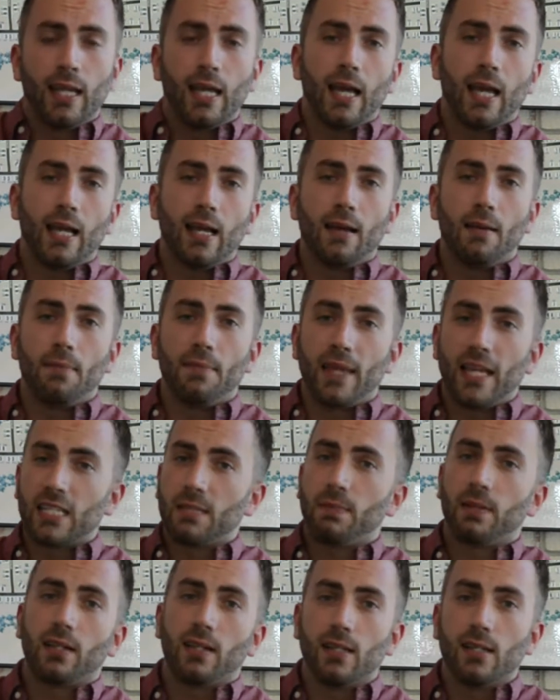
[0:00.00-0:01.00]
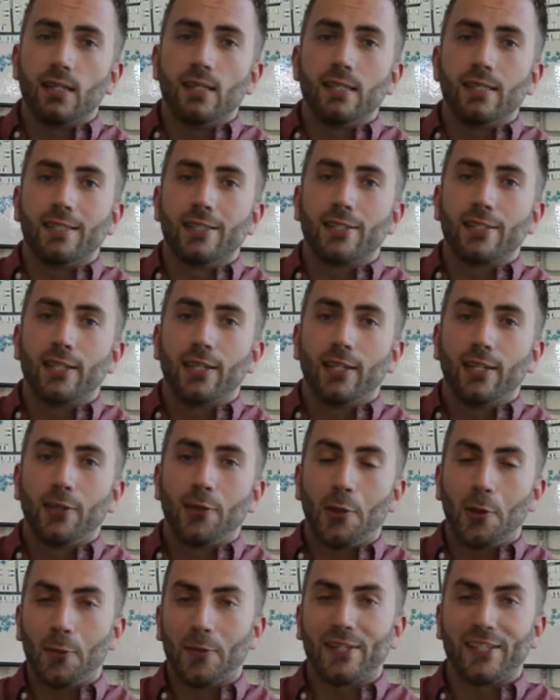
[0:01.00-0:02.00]
Um, that's because
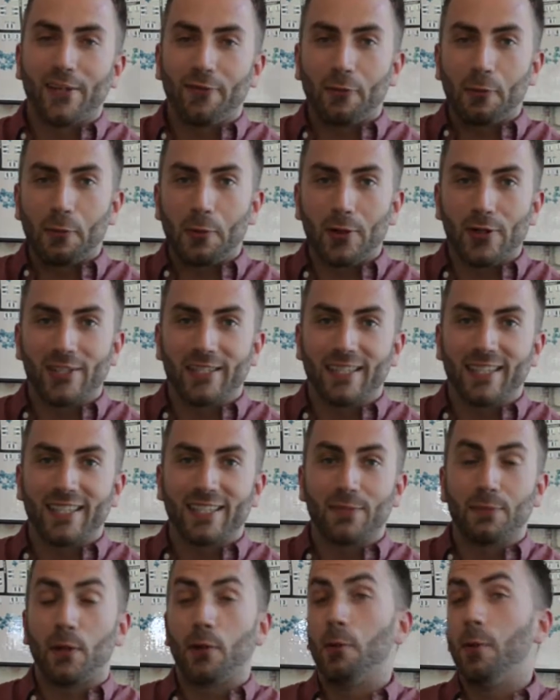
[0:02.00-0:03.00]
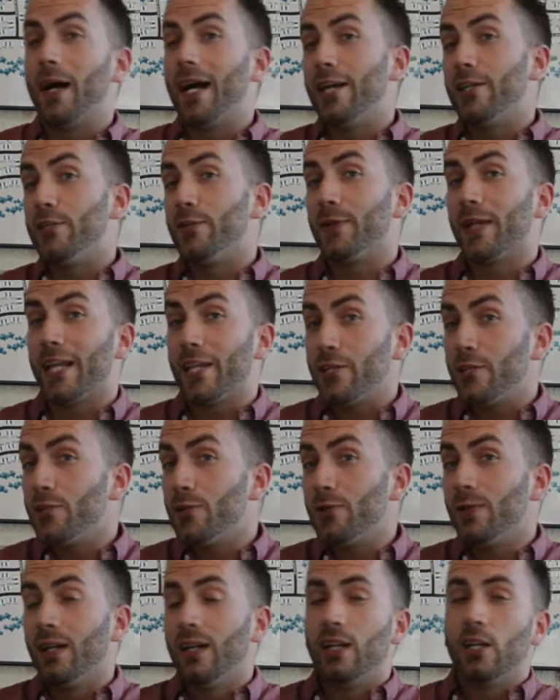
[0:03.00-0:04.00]
there will be several parts to this about why I do what I
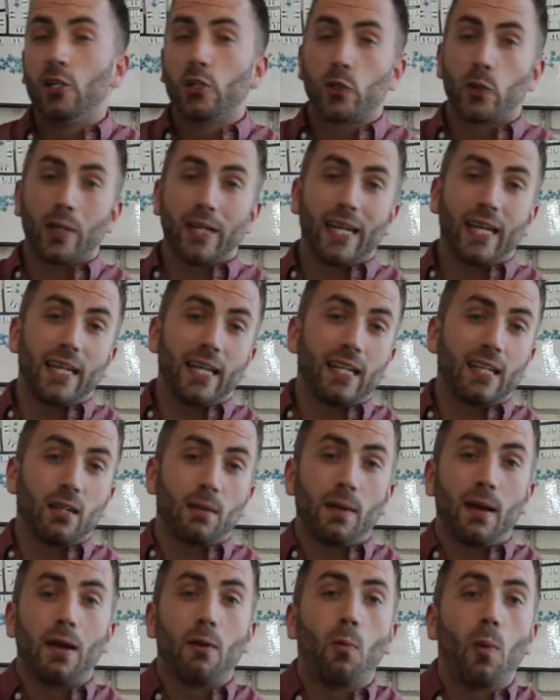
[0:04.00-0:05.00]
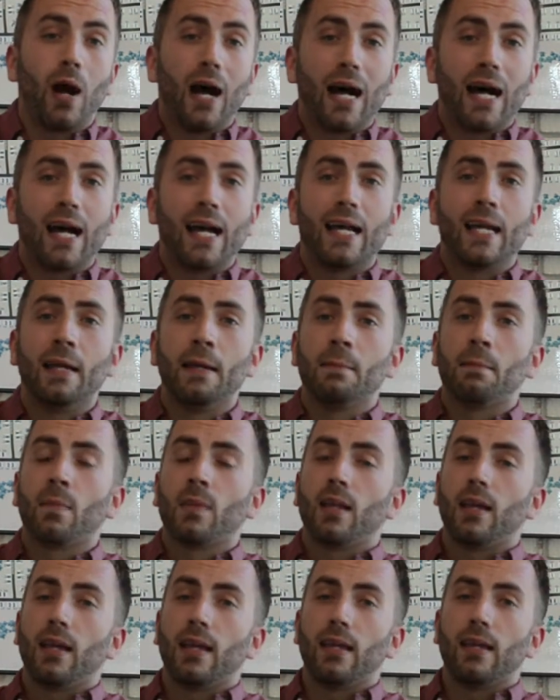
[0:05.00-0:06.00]
do, sort of getting into my why
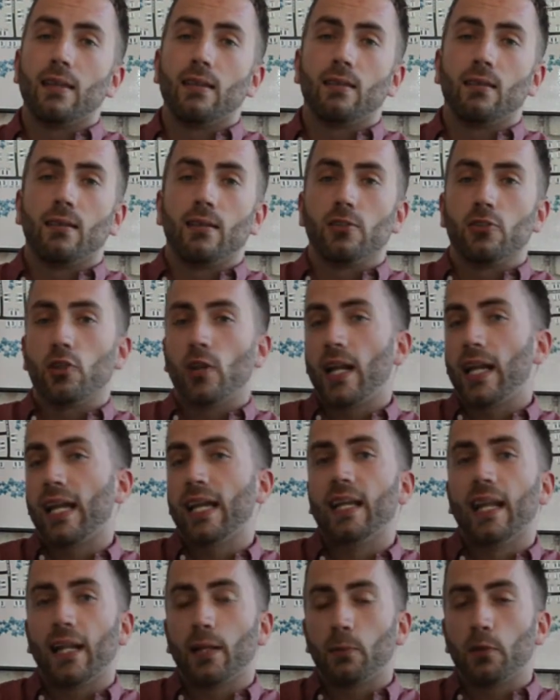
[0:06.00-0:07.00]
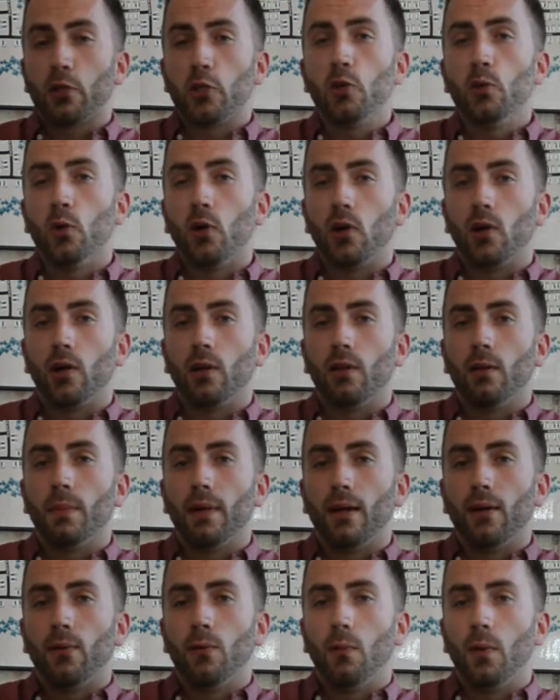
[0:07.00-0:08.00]
and, and trying to connect with you all
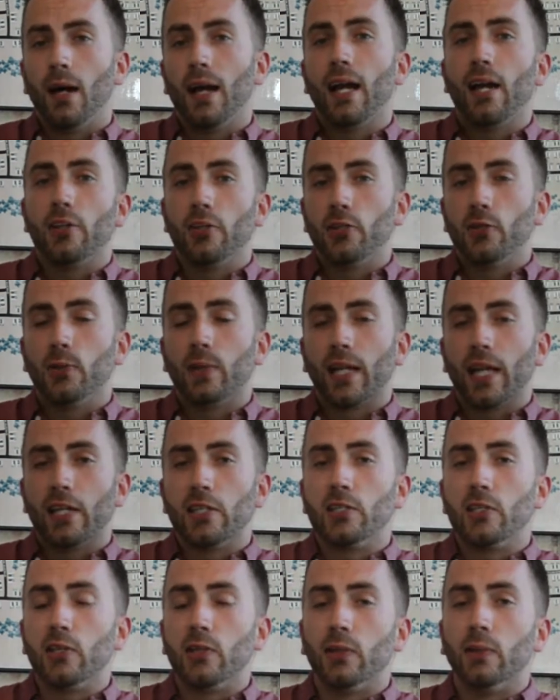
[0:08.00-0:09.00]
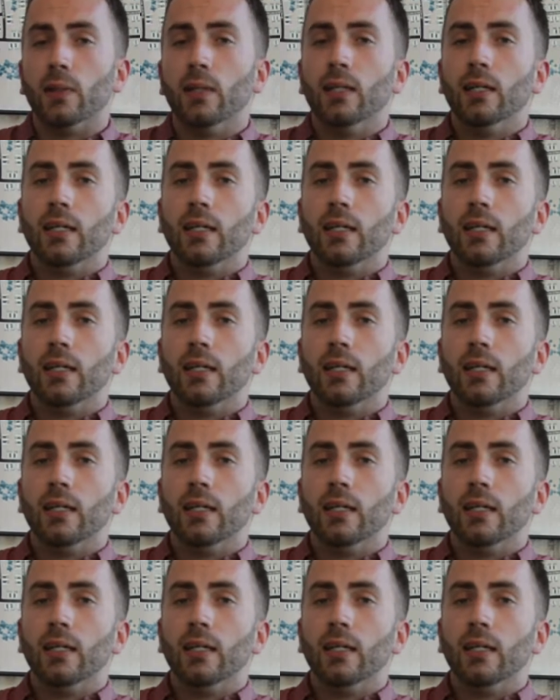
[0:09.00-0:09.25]
about why I do what I do.